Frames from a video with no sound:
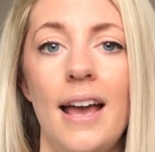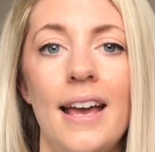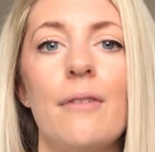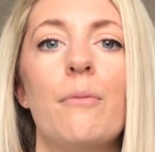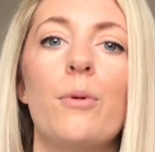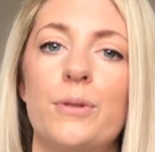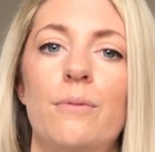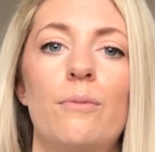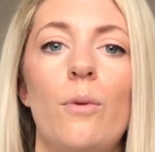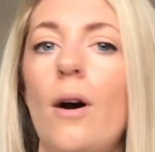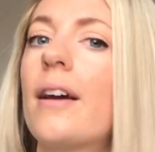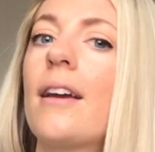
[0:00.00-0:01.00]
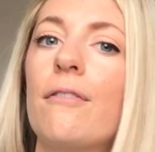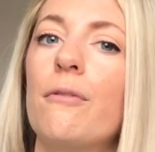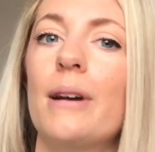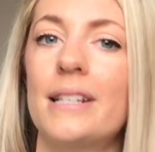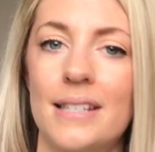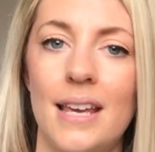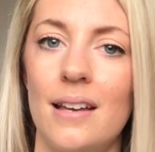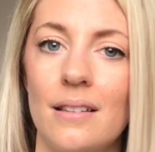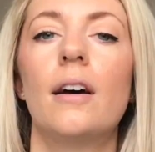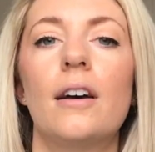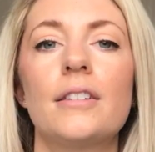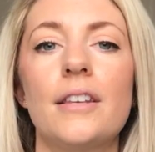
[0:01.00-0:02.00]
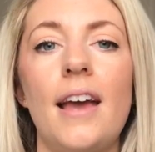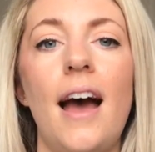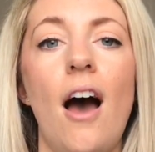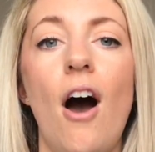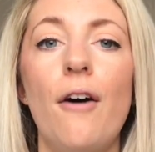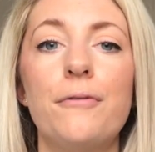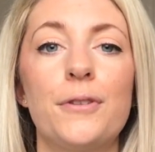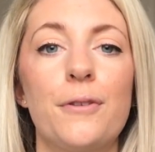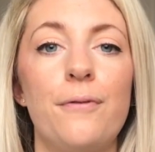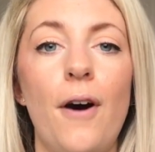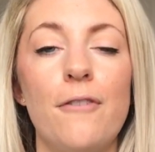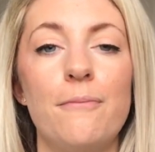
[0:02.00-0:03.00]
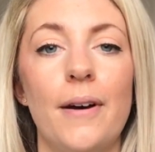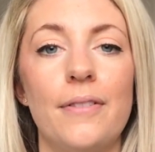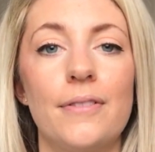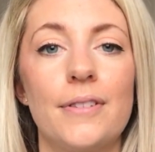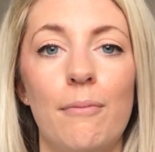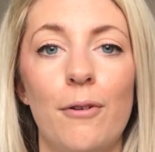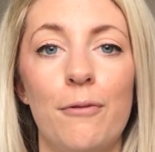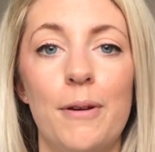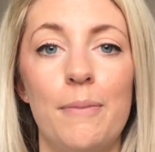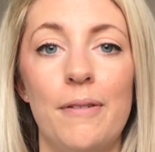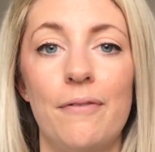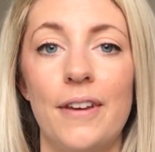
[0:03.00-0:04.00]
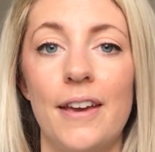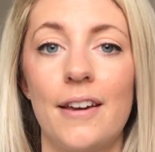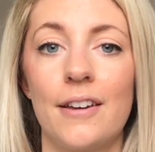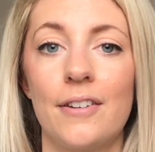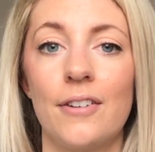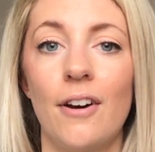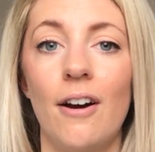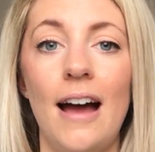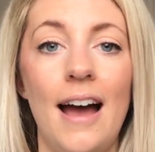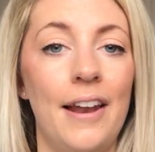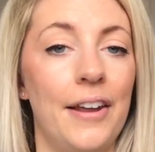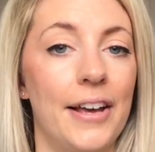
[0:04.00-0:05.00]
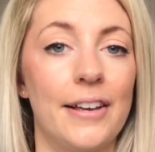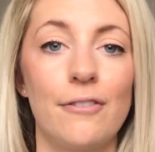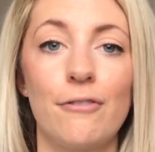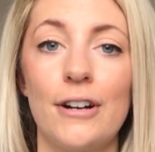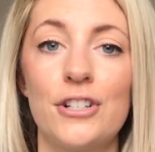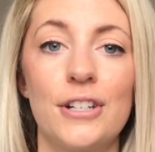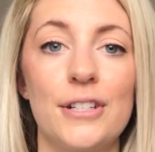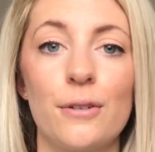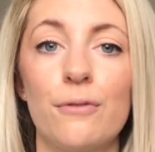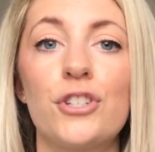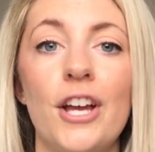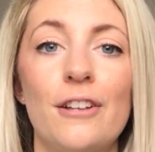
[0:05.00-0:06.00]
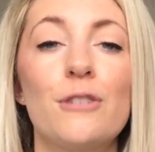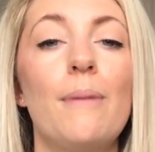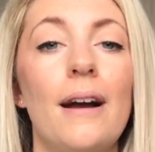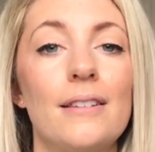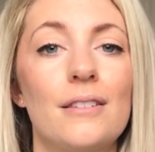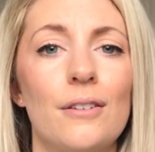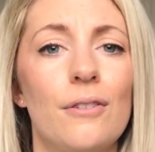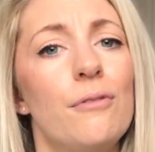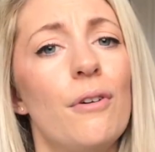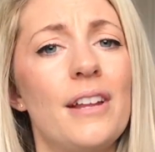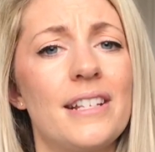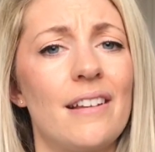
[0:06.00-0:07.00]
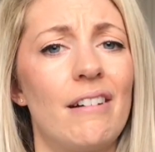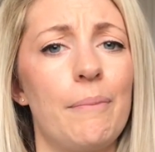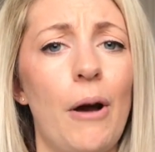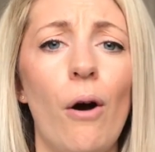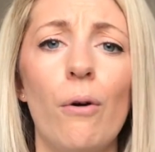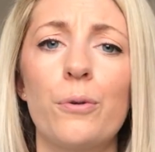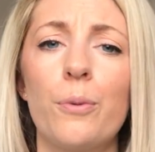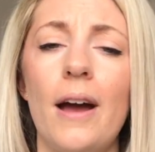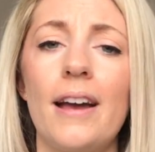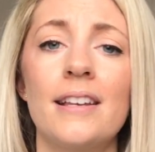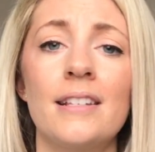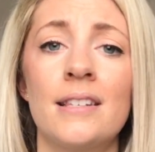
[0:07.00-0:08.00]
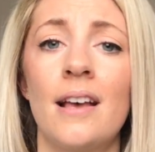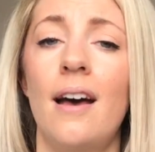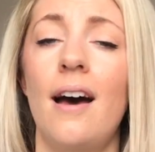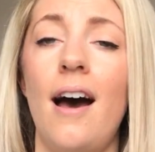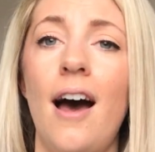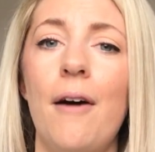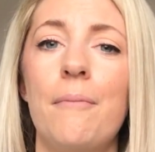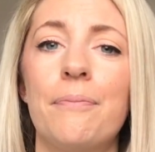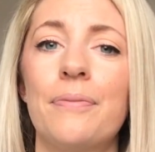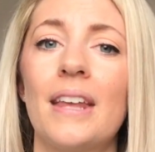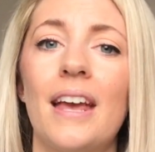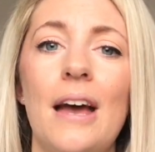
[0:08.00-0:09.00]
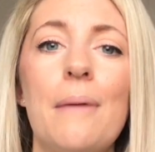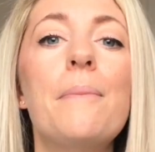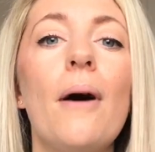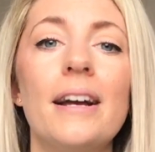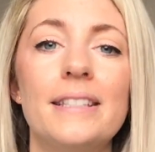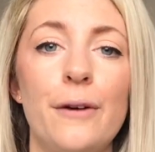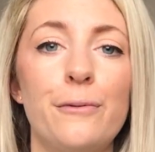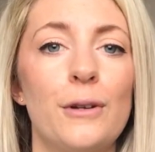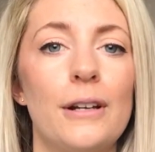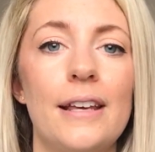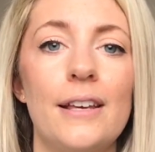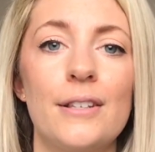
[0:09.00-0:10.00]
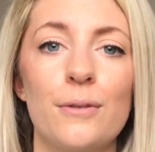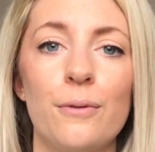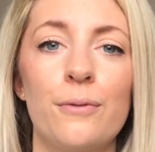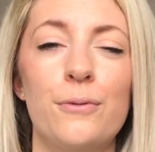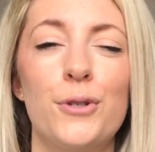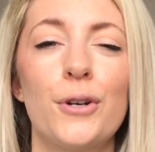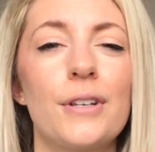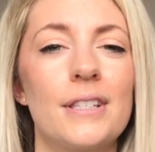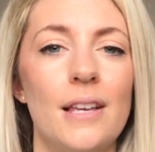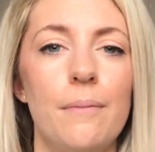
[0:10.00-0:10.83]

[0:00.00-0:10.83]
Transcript: it wasn't working for my skin. So yeah, after the 5 months of me being vegan, and I gradually sort of changed back to not necessarily my old ways, but I definitely sort of took